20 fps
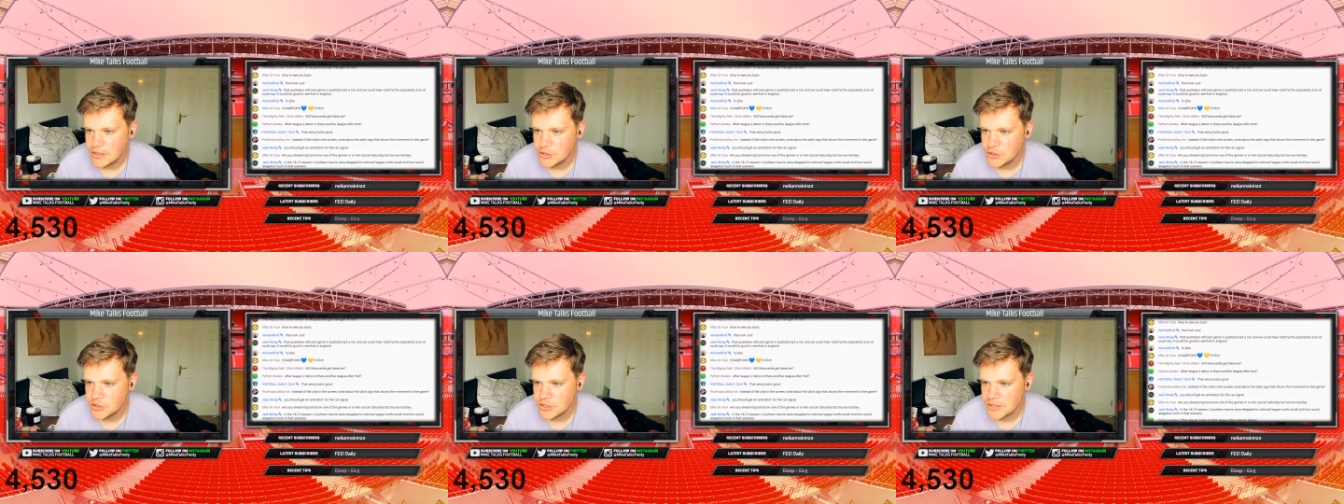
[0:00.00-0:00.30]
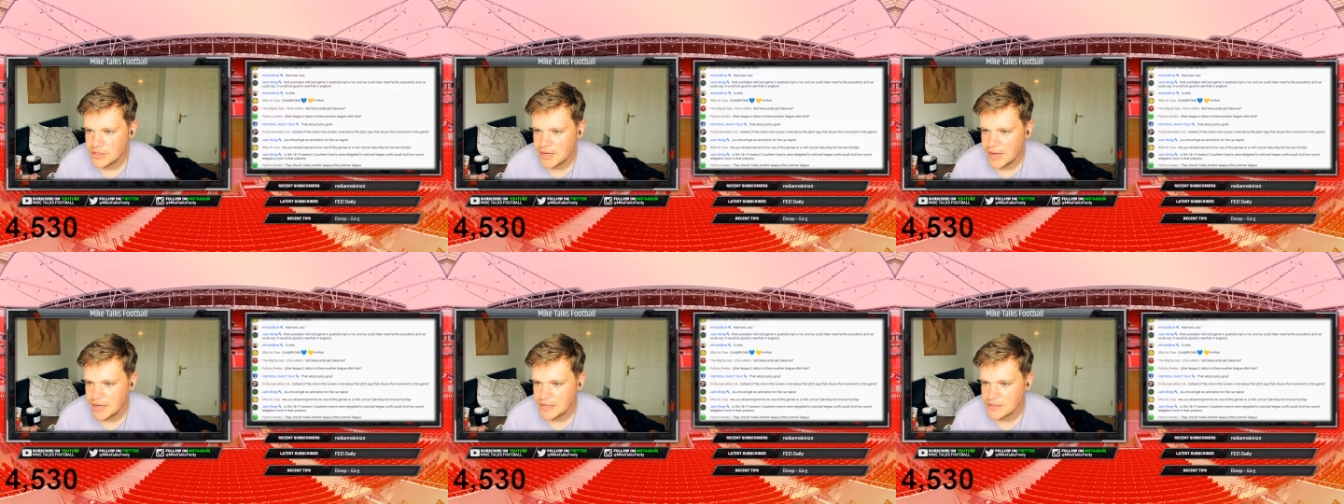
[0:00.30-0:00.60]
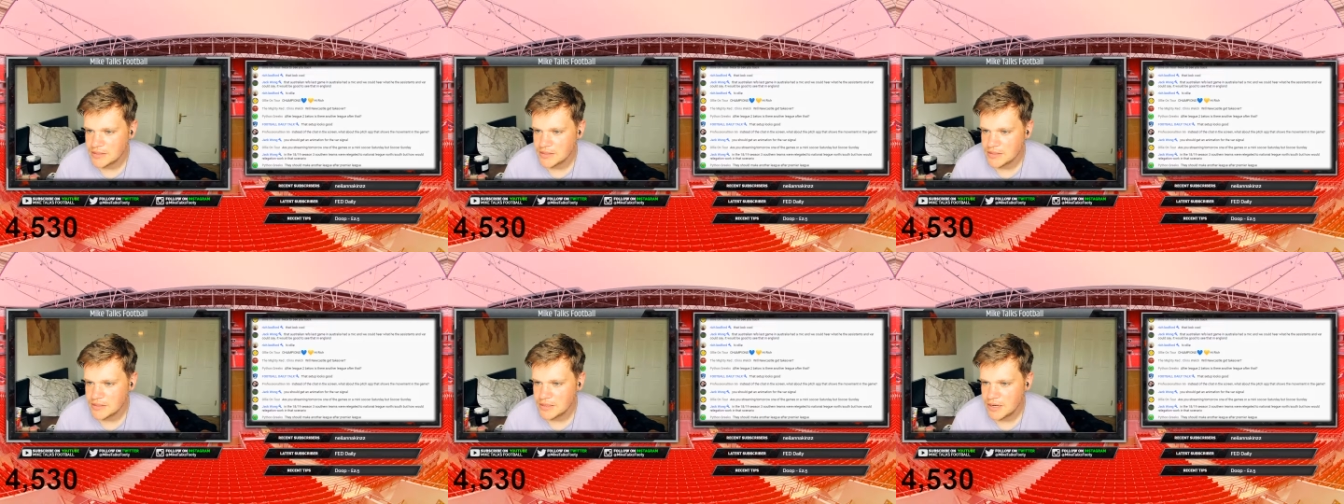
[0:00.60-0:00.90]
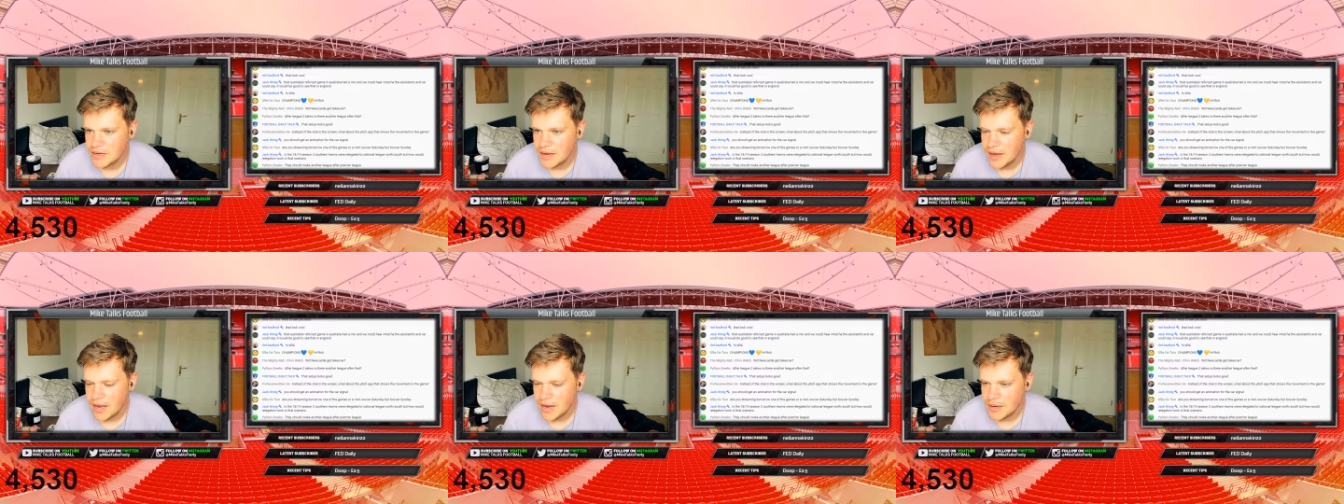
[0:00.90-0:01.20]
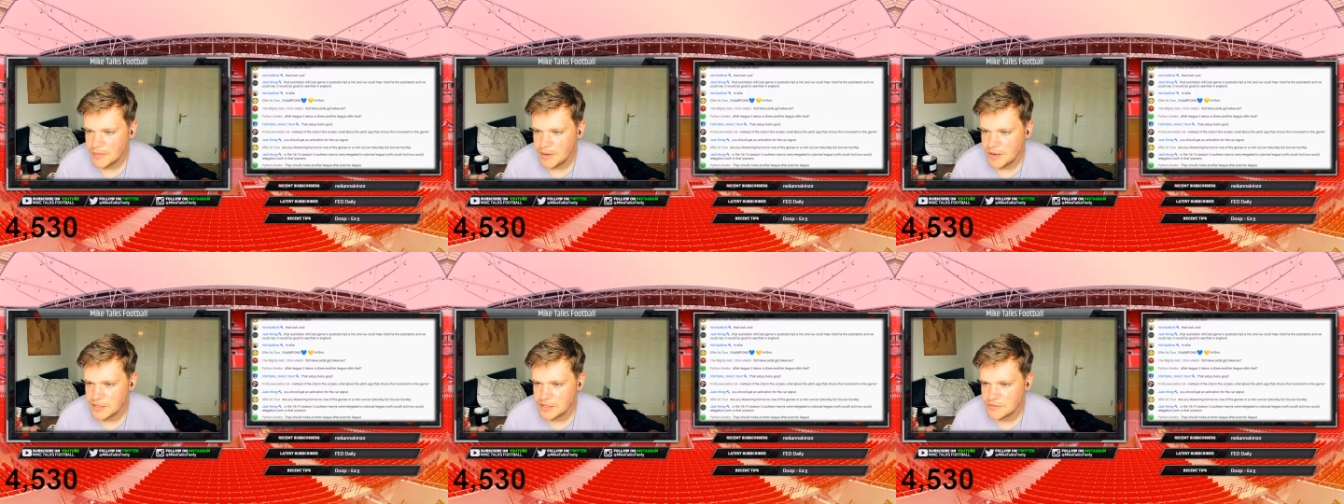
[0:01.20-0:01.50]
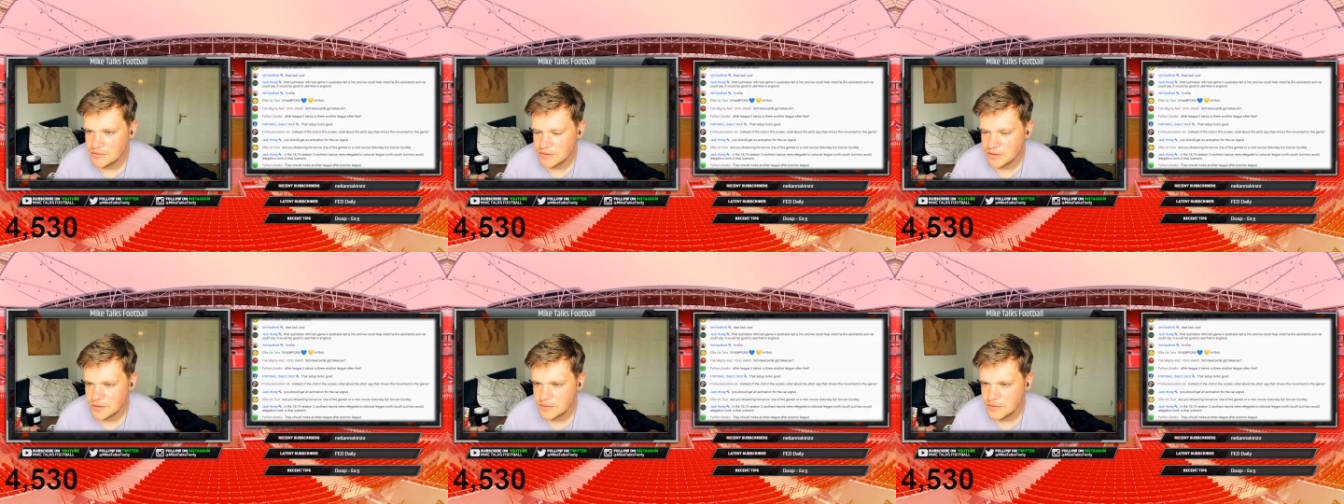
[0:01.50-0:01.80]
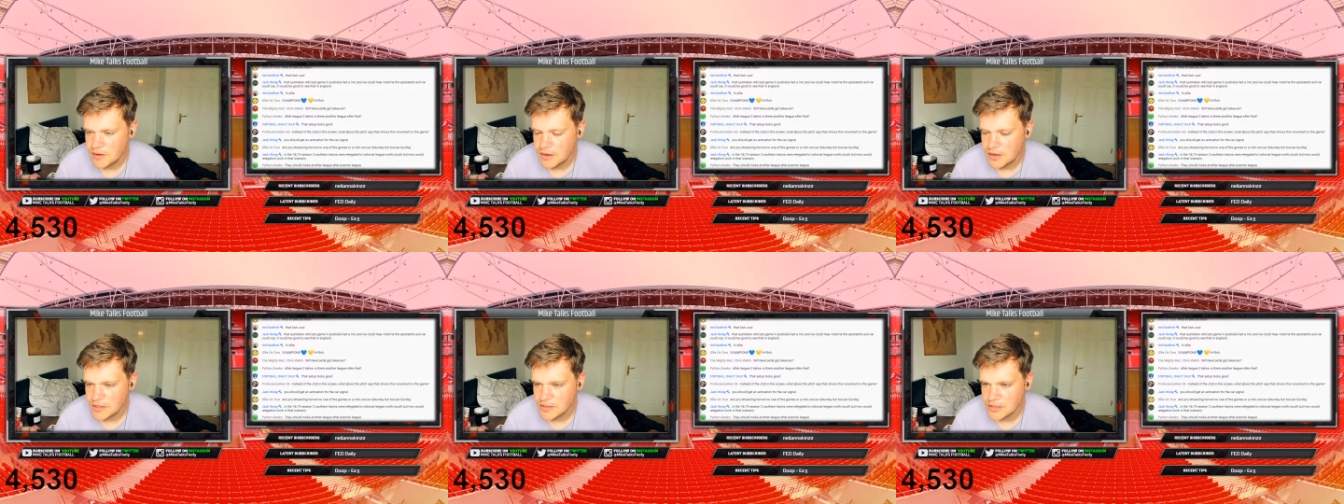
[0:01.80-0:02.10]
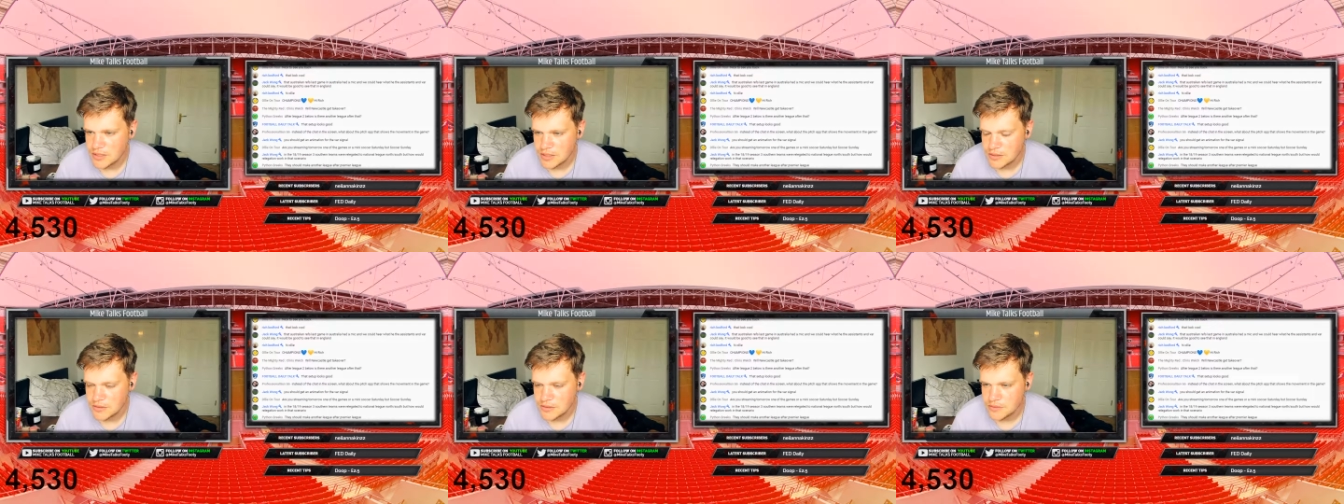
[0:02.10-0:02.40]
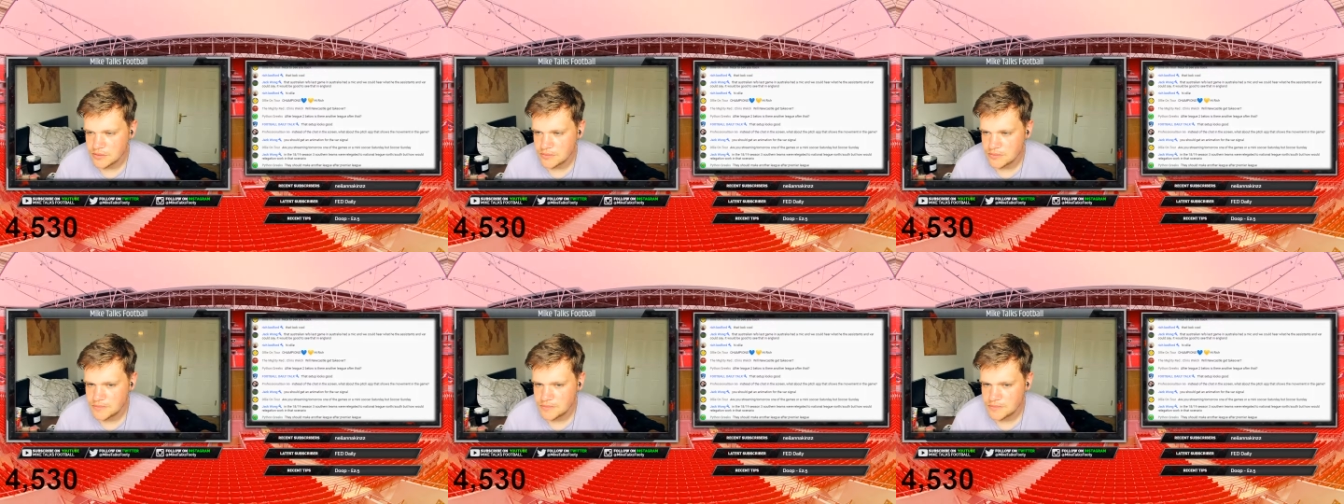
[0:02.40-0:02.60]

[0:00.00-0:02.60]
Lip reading: You should get animation for the VAR signal.